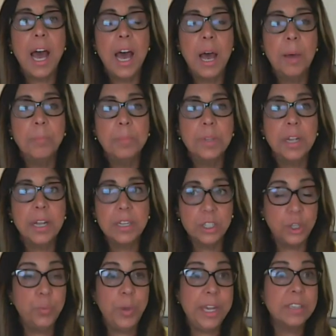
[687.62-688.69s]
um,
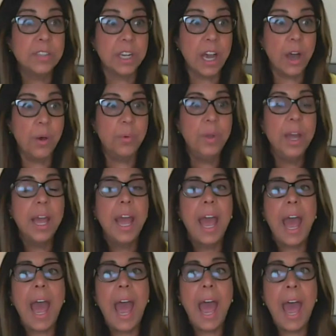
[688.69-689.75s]
two weeks ago,
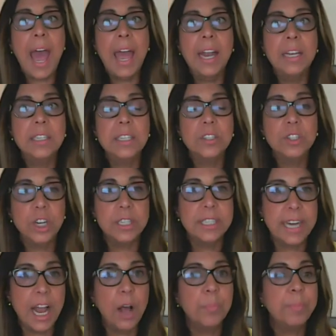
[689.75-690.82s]
and
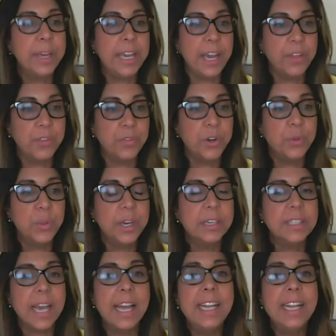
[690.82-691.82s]
just to help me get through this.